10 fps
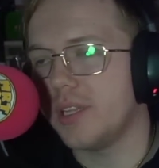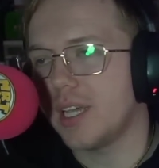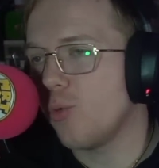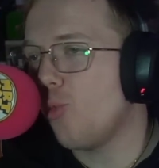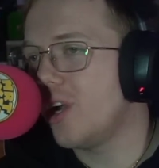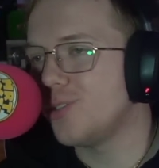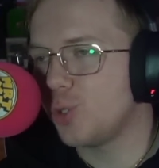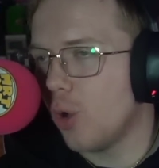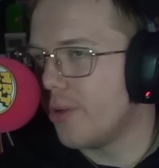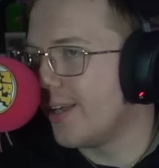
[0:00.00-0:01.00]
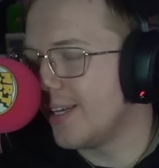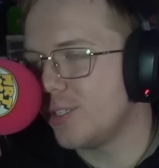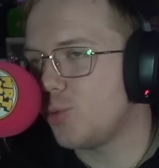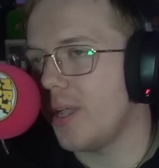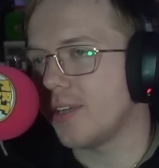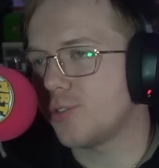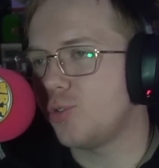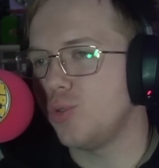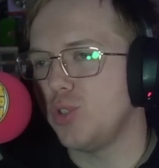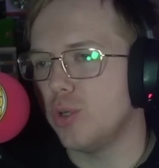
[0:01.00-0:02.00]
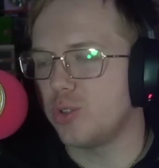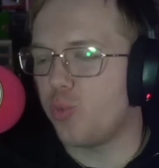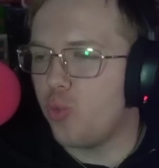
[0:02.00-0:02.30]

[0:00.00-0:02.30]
Like, what is going on at Treyarch Studios?